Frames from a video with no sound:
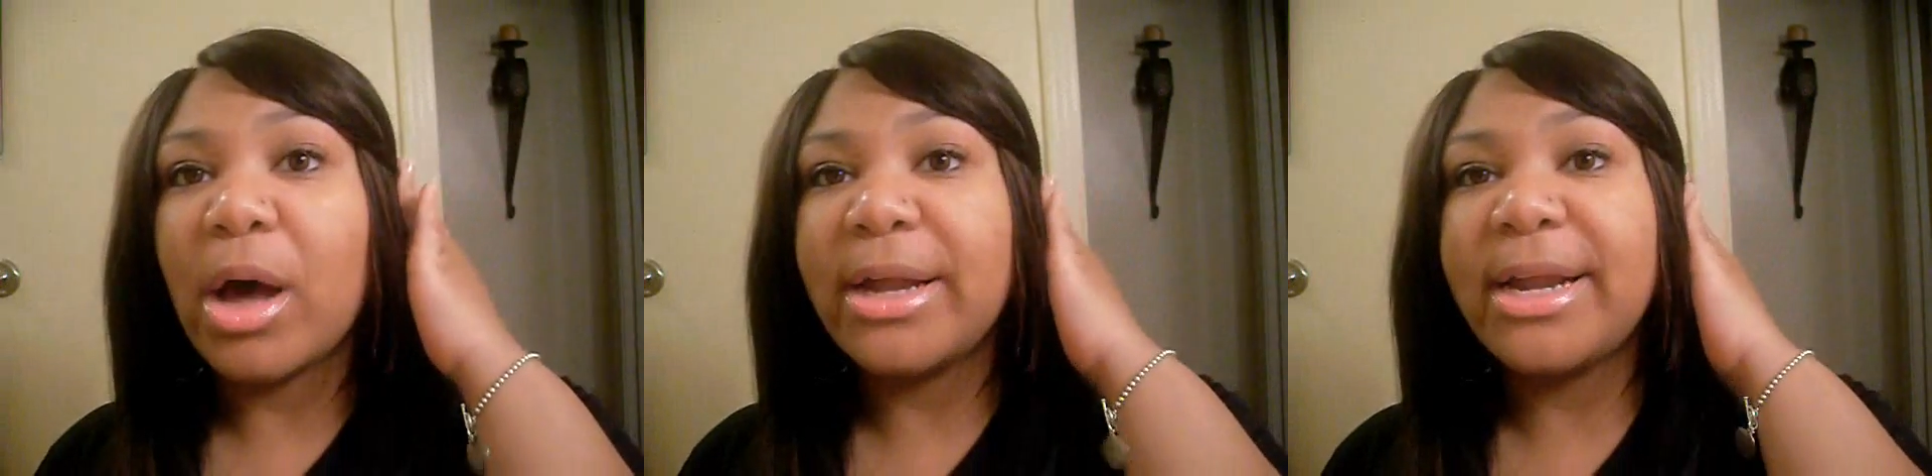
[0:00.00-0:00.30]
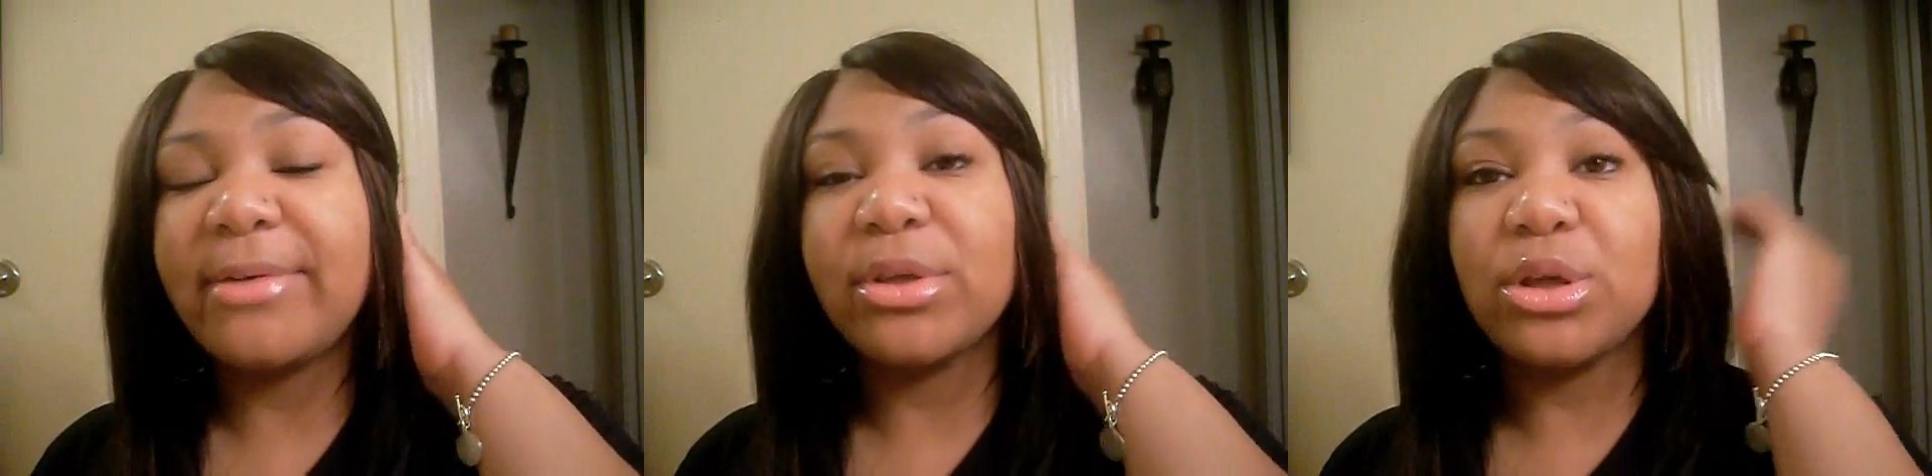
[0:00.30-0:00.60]

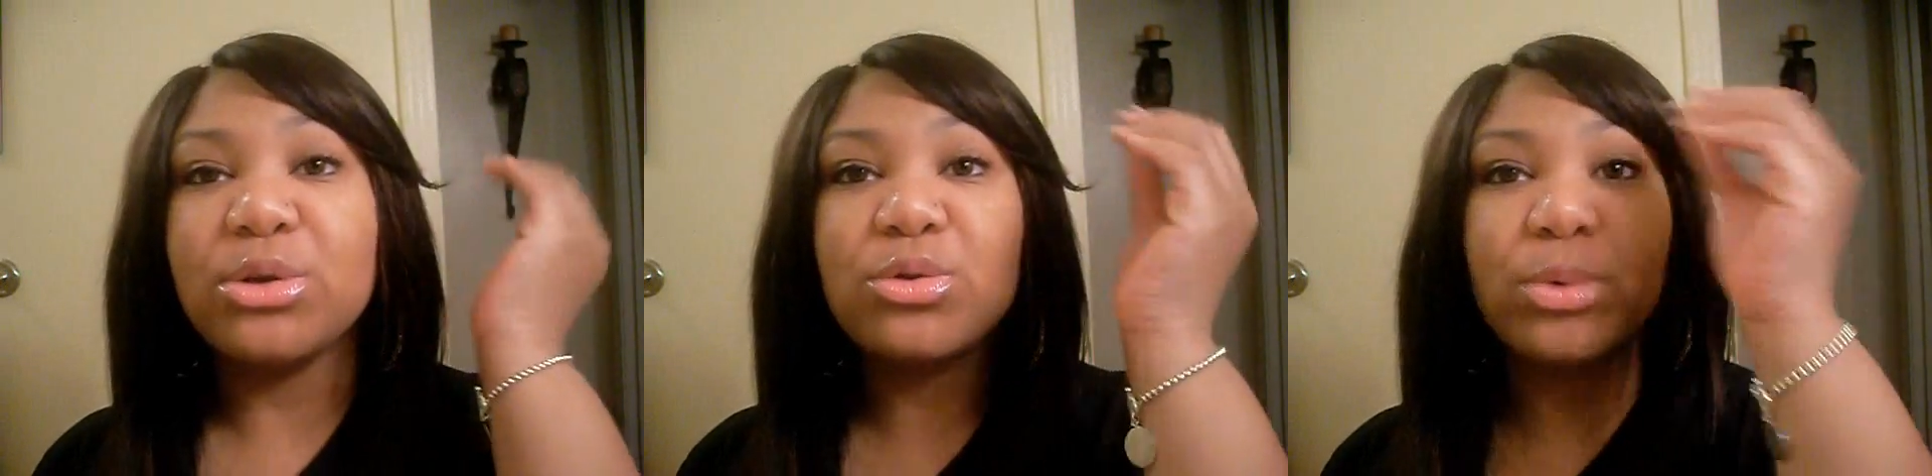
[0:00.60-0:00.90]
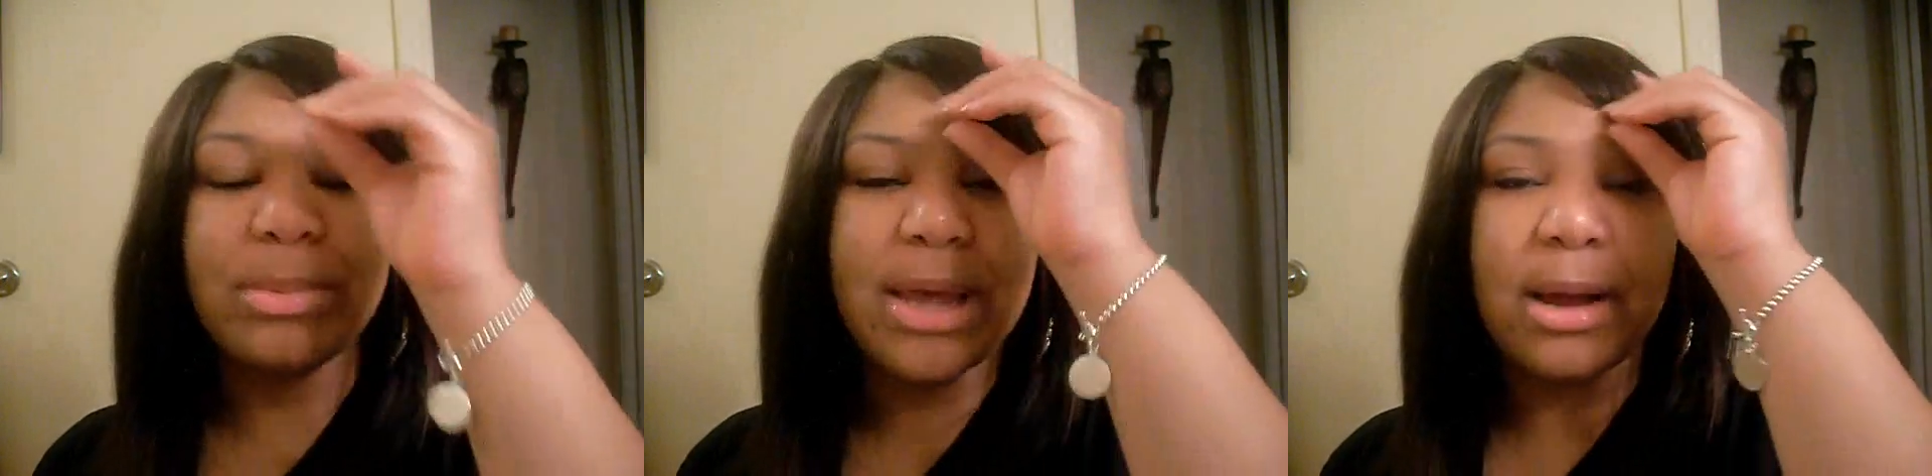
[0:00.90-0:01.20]
I haven't
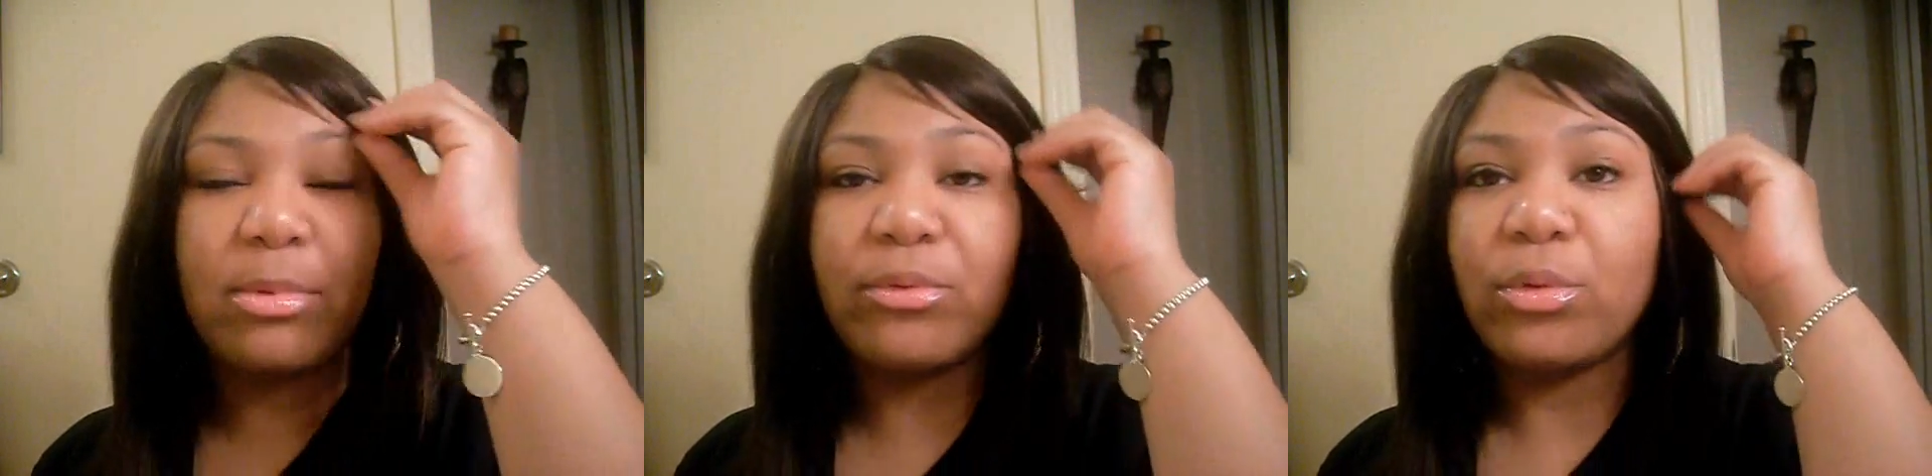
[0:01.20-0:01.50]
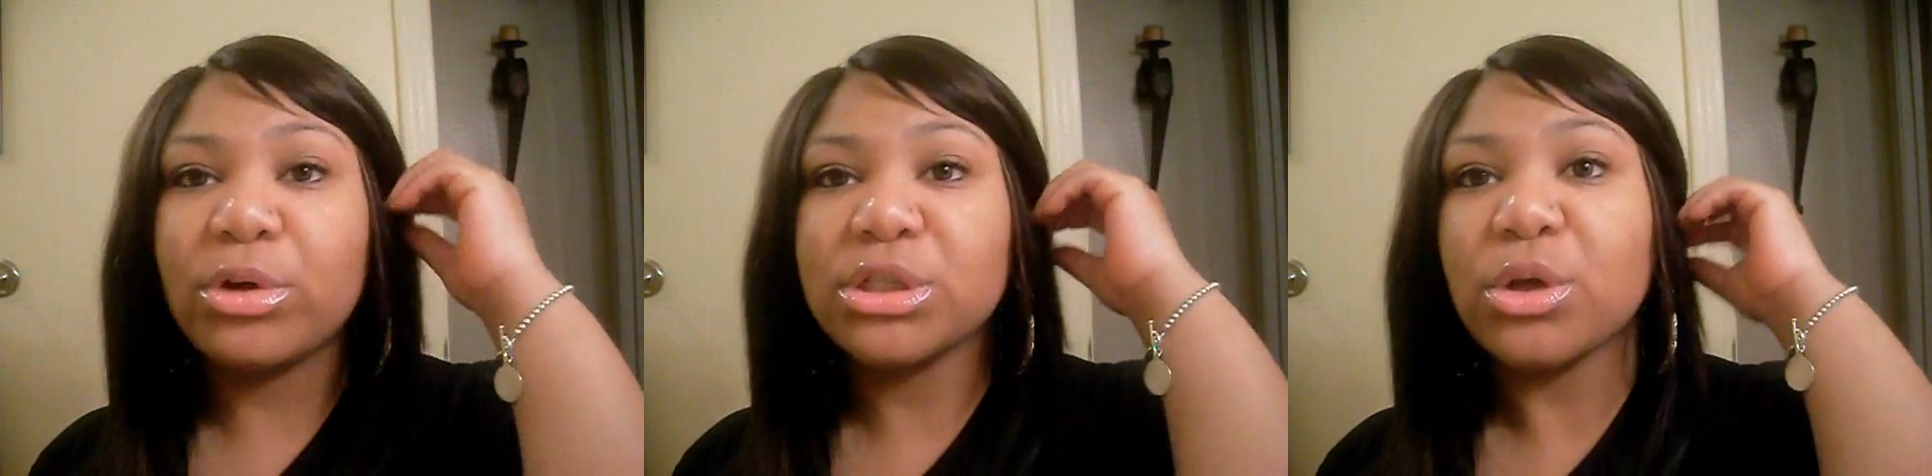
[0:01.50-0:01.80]
used Remi hair
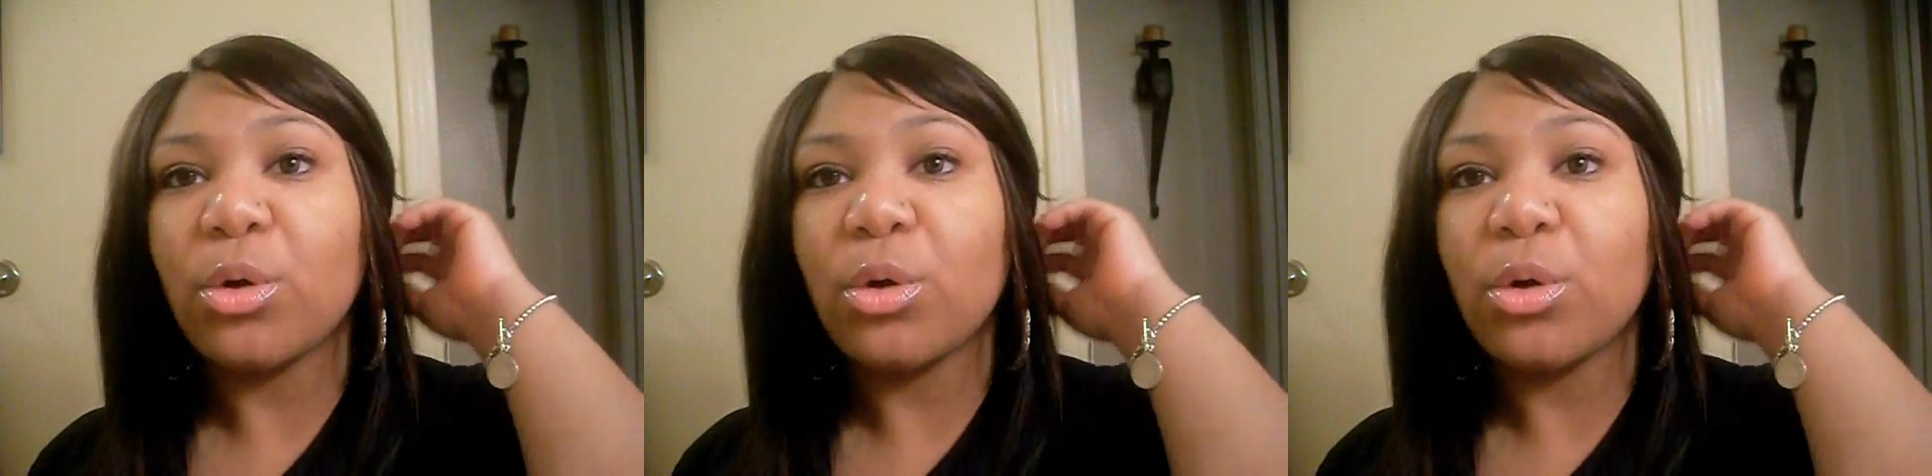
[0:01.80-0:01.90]
before,